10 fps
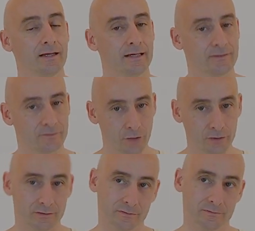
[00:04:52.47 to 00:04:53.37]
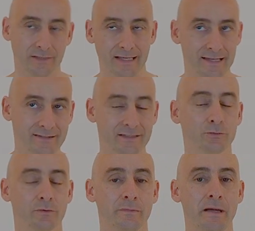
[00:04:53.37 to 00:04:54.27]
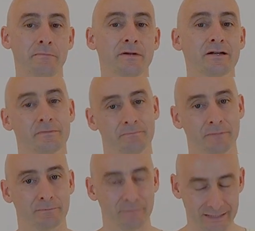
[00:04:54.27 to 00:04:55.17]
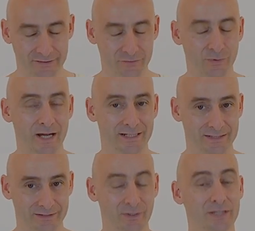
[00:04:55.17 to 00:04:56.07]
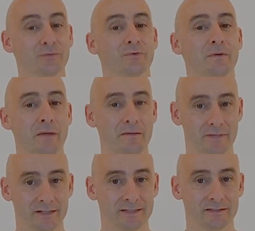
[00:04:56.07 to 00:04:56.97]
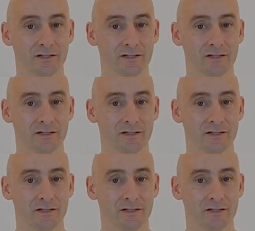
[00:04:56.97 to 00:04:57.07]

It's not easy to remember, but please try to remember it.